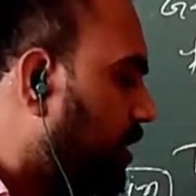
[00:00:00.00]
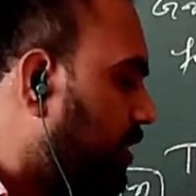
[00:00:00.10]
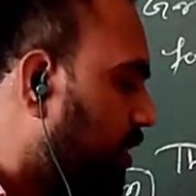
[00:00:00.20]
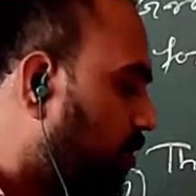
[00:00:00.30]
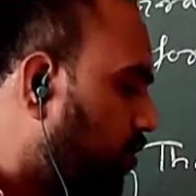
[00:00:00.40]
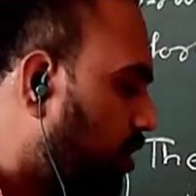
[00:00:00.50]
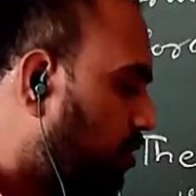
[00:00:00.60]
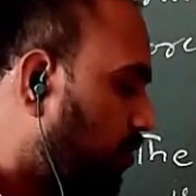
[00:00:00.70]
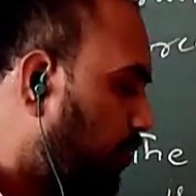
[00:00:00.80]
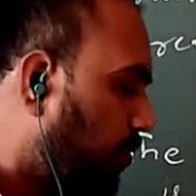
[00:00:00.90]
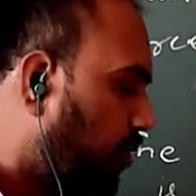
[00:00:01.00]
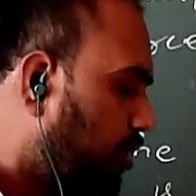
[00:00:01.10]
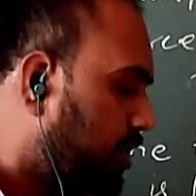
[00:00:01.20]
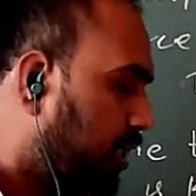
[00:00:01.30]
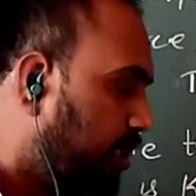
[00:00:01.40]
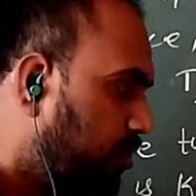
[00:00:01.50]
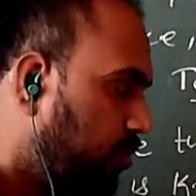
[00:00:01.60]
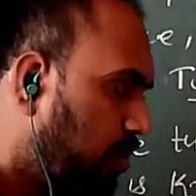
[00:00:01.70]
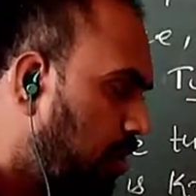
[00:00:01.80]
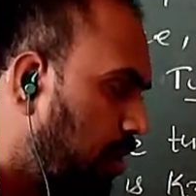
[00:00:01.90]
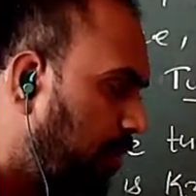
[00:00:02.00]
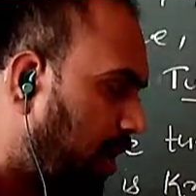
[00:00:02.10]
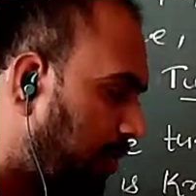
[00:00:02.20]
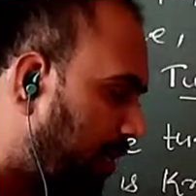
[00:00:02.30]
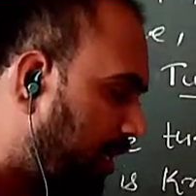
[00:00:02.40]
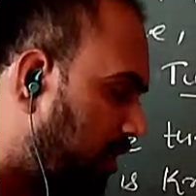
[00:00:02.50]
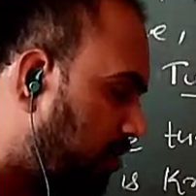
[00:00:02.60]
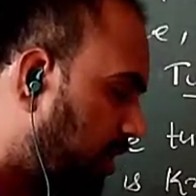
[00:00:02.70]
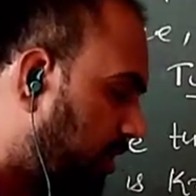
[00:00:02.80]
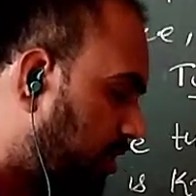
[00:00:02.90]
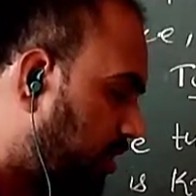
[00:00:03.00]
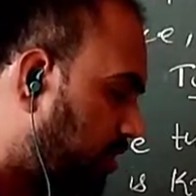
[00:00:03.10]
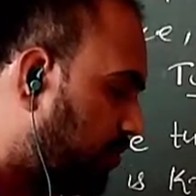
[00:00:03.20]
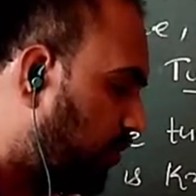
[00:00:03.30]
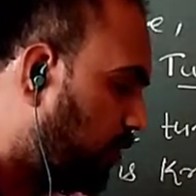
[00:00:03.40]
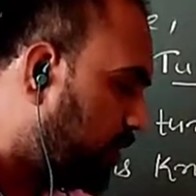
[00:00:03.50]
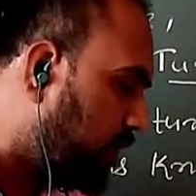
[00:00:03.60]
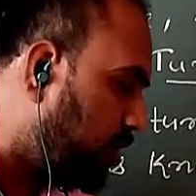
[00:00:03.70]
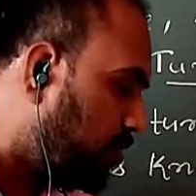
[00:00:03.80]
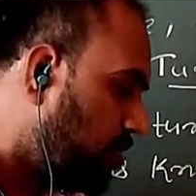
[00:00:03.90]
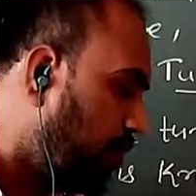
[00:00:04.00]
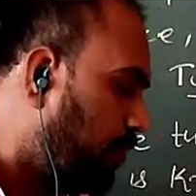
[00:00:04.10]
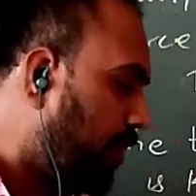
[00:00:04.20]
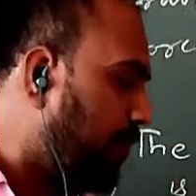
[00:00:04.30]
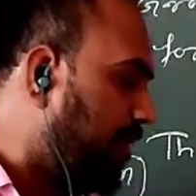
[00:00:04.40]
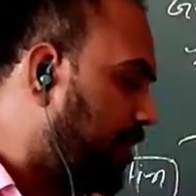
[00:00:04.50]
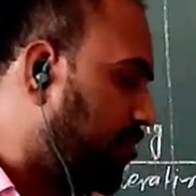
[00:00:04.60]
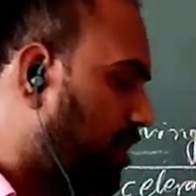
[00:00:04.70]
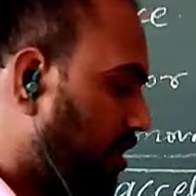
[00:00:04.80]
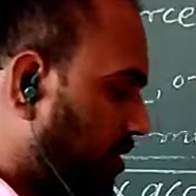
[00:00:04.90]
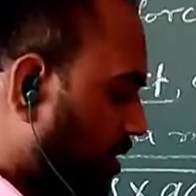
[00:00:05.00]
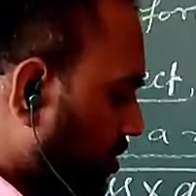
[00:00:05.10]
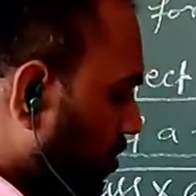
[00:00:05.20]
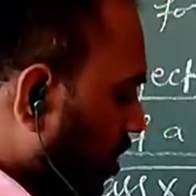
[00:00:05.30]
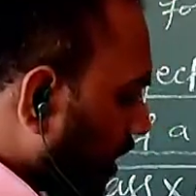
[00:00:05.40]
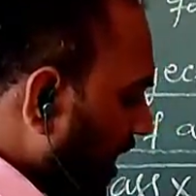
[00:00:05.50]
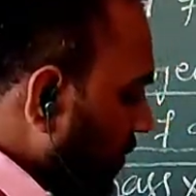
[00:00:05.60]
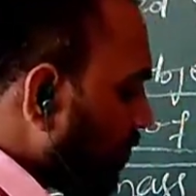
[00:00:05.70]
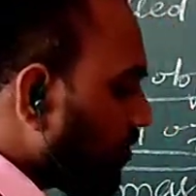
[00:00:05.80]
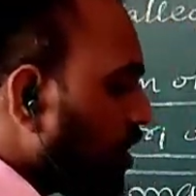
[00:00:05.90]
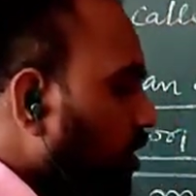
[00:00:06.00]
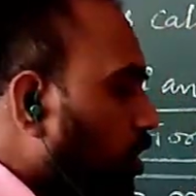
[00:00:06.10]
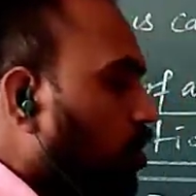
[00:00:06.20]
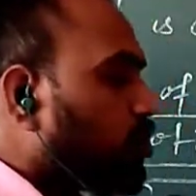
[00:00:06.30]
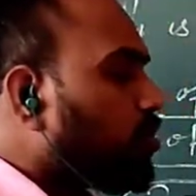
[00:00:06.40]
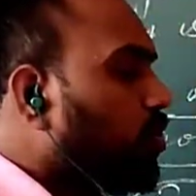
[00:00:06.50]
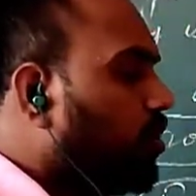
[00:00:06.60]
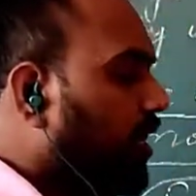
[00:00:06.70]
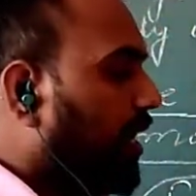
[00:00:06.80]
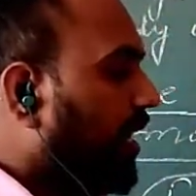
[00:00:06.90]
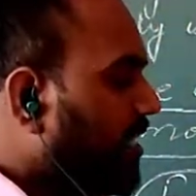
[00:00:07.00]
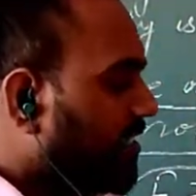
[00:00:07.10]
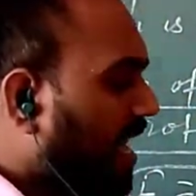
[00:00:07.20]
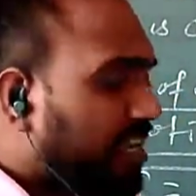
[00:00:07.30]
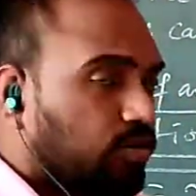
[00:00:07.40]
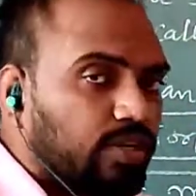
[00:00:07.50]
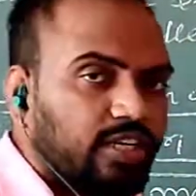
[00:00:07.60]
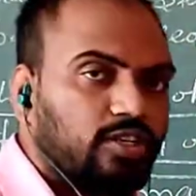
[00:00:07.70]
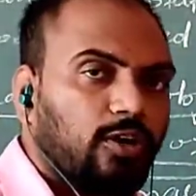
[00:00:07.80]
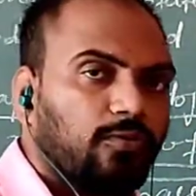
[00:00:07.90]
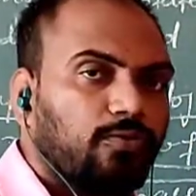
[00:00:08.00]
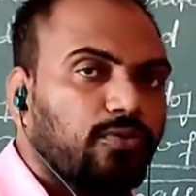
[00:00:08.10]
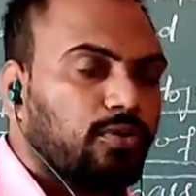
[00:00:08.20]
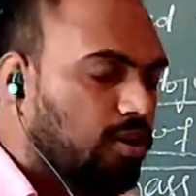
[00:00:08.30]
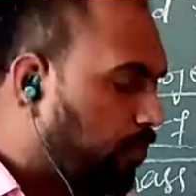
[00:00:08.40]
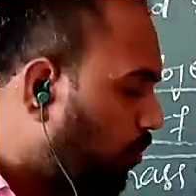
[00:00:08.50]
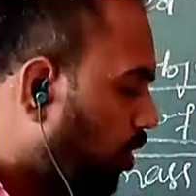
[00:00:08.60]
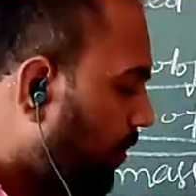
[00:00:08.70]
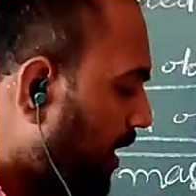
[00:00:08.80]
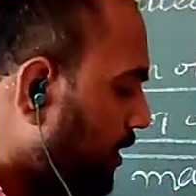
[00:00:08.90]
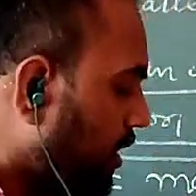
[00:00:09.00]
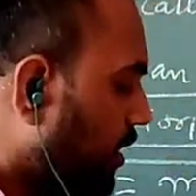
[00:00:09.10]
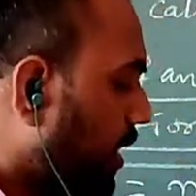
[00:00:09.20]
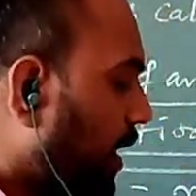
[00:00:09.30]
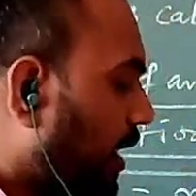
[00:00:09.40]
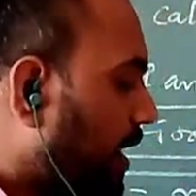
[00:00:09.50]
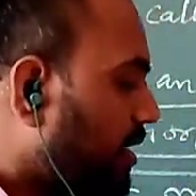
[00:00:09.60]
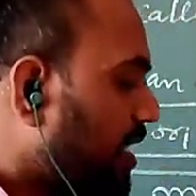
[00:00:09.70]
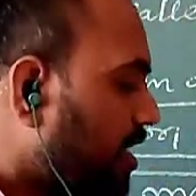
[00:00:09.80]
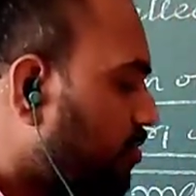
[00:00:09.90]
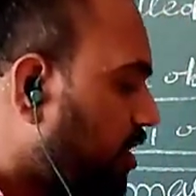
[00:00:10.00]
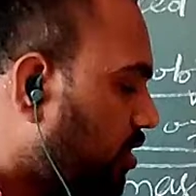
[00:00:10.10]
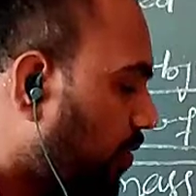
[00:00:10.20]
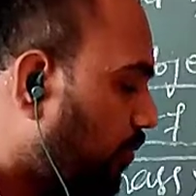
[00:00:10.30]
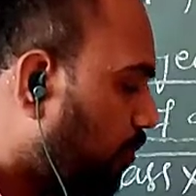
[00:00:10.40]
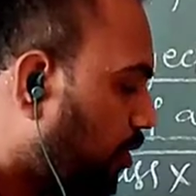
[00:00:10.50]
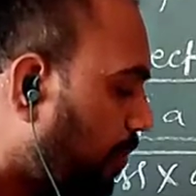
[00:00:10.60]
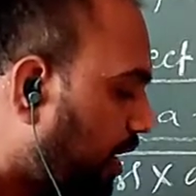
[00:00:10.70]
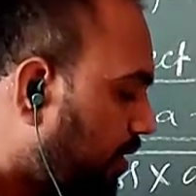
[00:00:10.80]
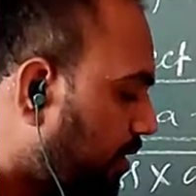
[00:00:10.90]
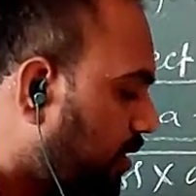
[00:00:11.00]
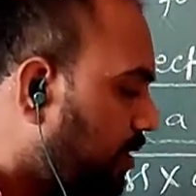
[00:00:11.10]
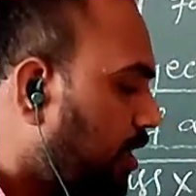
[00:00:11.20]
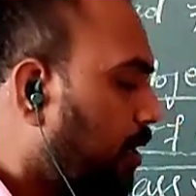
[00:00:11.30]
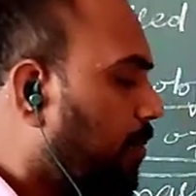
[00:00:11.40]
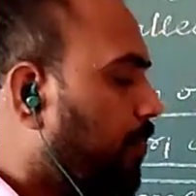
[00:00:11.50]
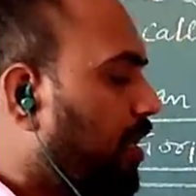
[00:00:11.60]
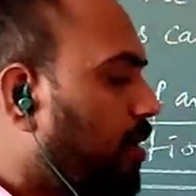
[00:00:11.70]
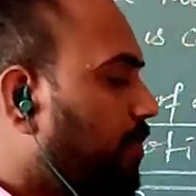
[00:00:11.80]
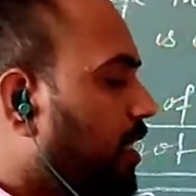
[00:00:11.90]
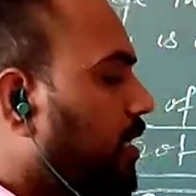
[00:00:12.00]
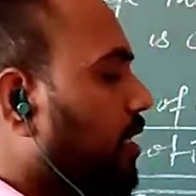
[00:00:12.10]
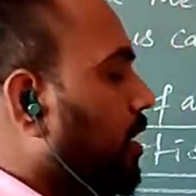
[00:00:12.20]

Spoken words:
is equal to force into perpendicular distance. Force into perpendicular distance. Okay. So SI unit of moment, SI unit of moment will be